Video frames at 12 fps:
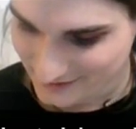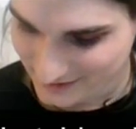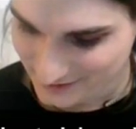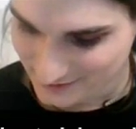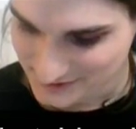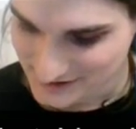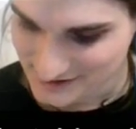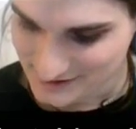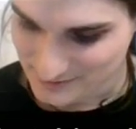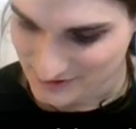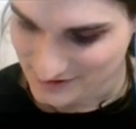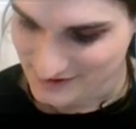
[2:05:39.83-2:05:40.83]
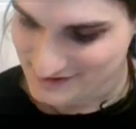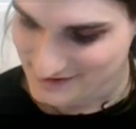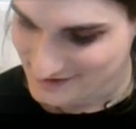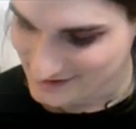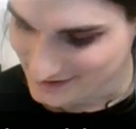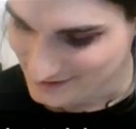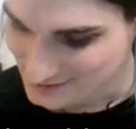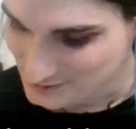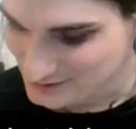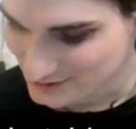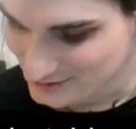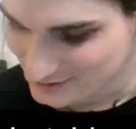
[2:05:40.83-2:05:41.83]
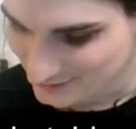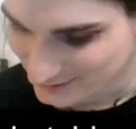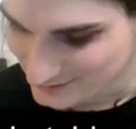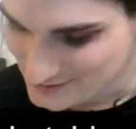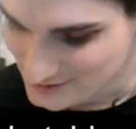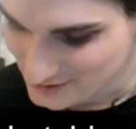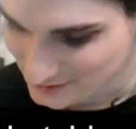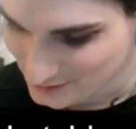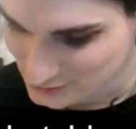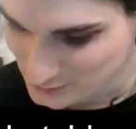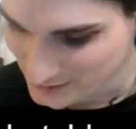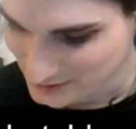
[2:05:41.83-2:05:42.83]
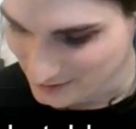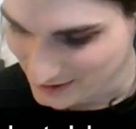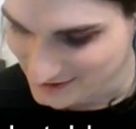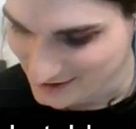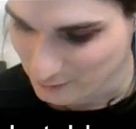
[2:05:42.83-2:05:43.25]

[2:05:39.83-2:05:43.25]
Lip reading: I don't need to put this into the tweet right now.